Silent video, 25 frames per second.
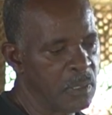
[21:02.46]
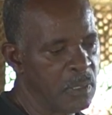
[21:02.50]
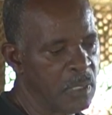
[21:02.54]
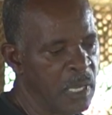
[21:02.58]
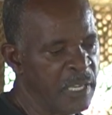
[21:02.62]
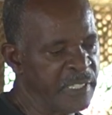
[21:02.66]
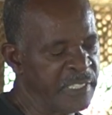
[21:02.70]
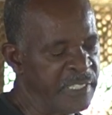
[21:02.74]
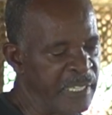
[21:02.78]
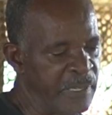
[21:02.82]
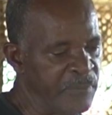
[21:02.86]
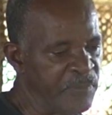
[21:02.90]

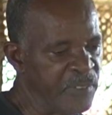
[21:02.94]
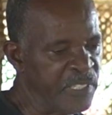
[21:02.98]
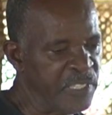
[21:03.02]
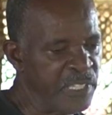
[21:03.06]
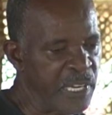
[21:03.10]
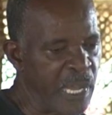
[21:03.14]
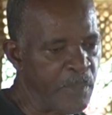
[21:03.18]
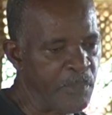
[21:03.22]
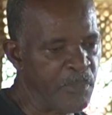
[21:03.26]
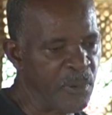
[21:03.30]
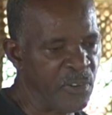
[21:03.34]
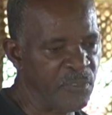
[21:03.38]
a given
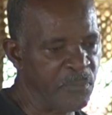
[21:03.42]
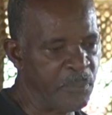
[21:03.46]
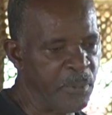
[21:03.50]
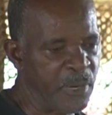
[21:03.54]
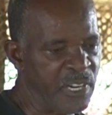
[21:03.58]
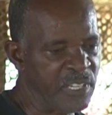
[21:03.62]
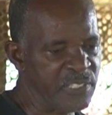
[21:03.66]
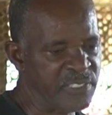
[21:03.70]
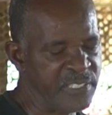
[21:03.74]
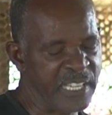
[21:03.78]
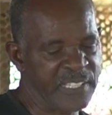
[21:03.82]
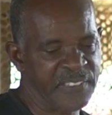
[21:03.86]
number of
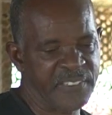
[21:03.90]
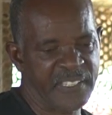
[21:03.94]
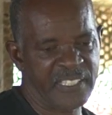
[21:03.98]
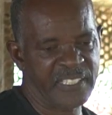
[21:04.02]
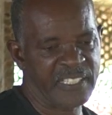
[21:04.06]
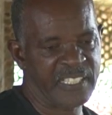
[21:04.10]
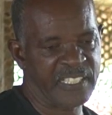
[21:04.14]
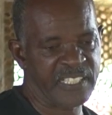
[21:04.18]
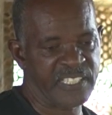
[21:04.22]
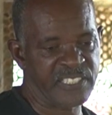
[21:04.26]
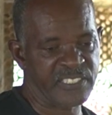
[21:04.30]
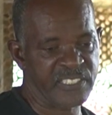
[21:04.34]
birds. I
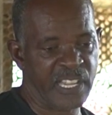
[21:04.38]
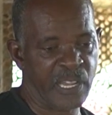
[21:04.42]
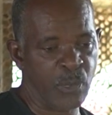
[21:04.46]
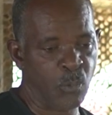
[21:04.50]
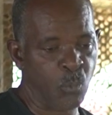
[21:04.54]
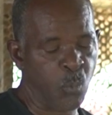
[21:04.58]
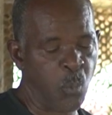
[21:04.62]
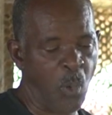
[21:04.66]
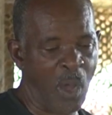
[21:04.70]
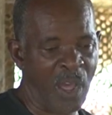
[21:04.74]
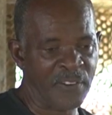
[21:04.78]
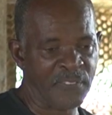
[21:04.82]
think it is like
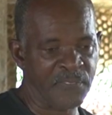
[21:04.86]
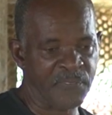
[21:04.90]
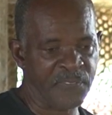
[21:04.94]
1